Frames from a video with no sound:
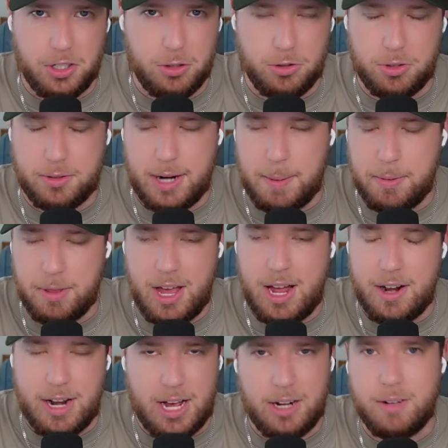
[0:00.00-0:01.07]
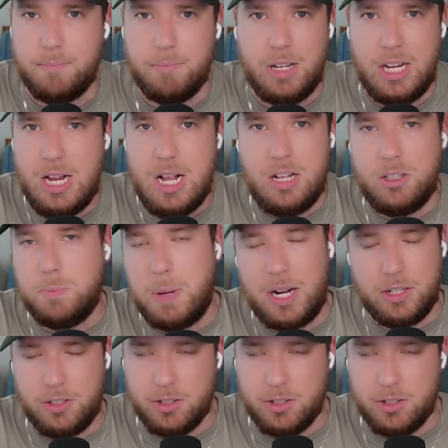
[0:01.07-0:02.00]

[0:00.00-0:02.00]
Go subscribe to that. Not a sponsor